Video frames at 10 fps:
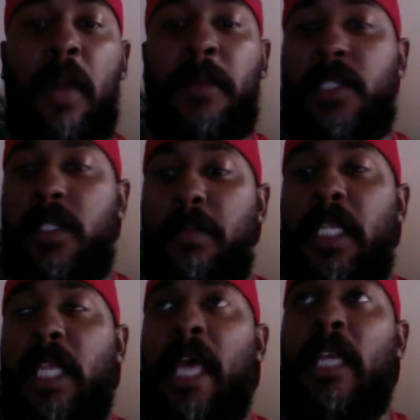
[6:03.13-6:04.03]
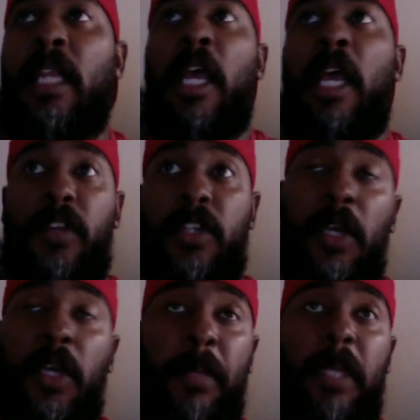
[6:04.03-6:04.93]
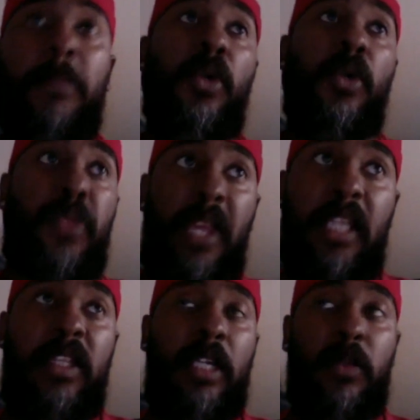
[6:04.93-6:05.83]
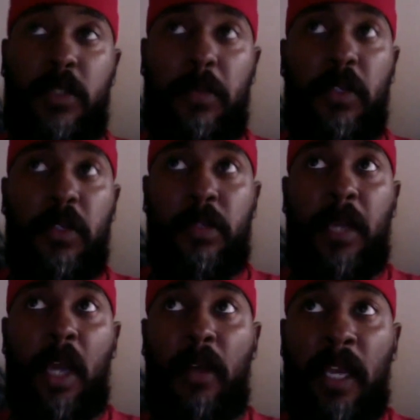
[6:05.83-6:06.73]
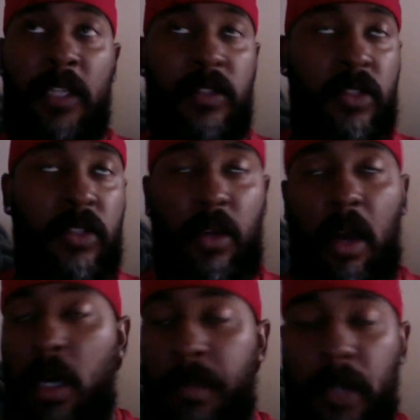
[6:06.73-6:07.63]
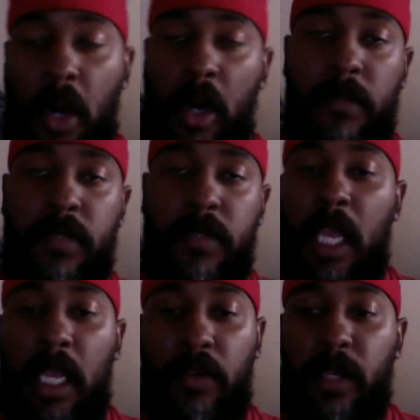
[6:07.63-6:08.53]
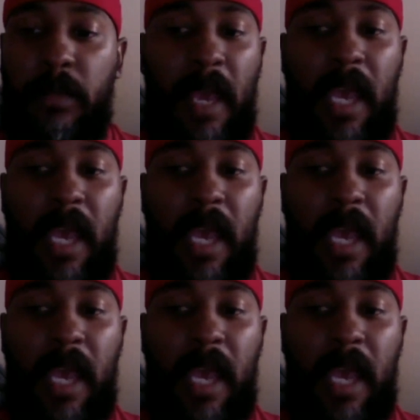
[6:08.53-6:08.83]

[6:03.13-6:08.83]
to be that. There are some people who think that it was supposed to be all that, and so they're all up in arms and angry and mad.